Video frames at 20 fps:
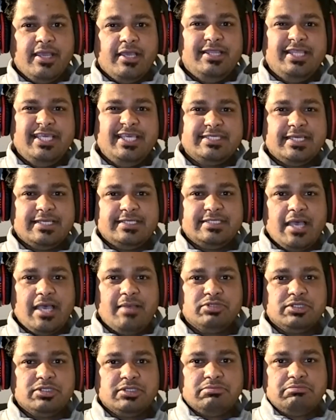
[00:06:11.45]
These
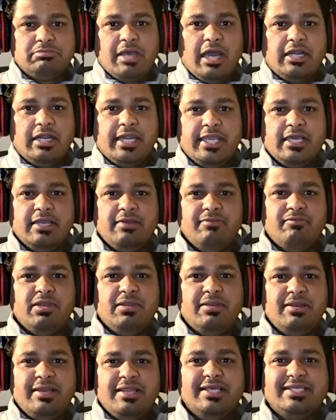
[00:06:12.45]
exams are taken
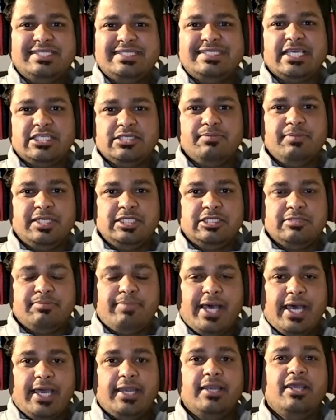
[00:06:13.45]
within a 6-month
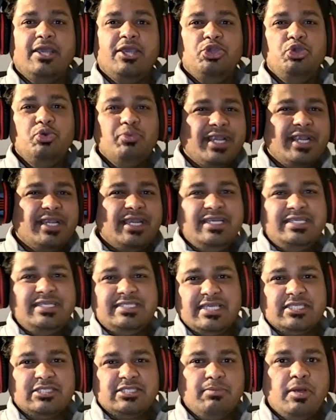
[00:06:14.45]
span. You might need
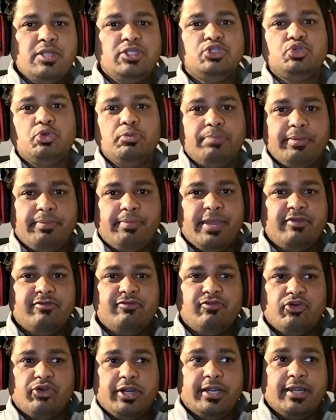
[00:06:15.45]
6 months to prepare
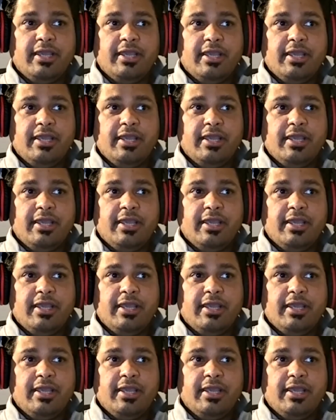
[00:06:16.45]
for it.